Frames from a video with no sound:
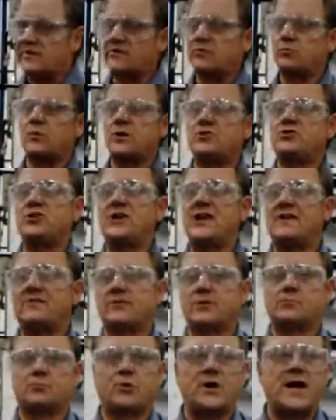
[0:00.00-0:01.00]
is what you have
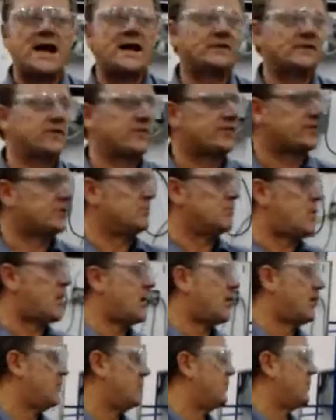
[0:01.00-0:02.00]
to practice
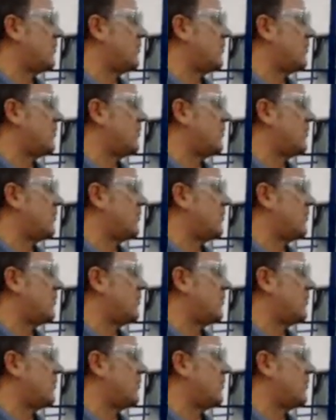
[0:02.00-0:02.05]
tomorrow